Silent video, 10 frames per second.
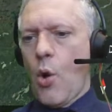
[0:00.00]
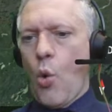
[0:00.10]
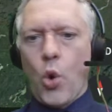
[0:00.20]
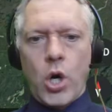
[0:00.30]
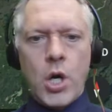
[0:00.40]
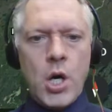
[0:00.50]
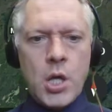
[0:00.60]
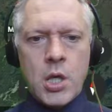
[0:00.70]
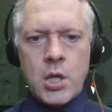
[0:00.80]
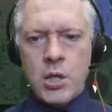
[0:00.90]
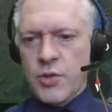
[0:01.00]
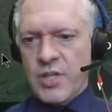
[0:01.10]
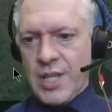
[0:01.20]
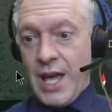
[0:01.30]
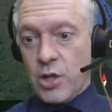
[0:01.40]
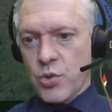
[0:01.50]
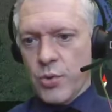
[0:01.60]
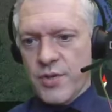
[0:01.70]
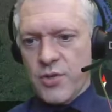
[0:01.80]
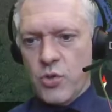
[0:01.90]
or using the
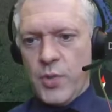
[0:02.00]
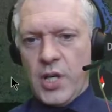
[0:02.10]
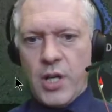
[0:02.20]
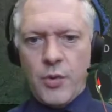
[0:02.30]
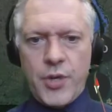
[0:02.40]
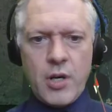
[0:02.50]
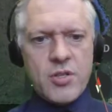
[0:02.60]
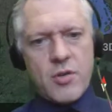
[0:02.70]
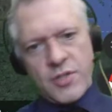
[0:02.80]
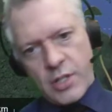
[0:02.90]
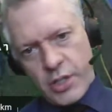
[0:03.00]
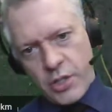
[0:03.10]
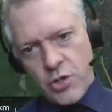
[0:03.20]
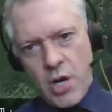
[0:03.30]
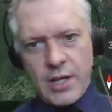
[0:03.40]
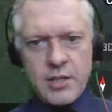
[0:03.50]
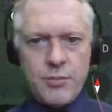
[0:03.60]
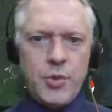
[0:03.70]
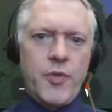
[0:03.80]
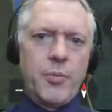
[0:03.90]
actual zoom in and out there. So there's the click and drag to
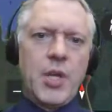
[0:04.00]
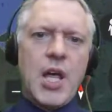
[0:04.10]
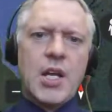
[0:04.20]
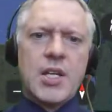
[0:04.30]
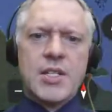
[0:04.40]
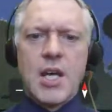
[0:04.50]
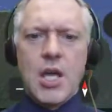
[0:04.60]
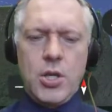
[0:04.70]
move the planet.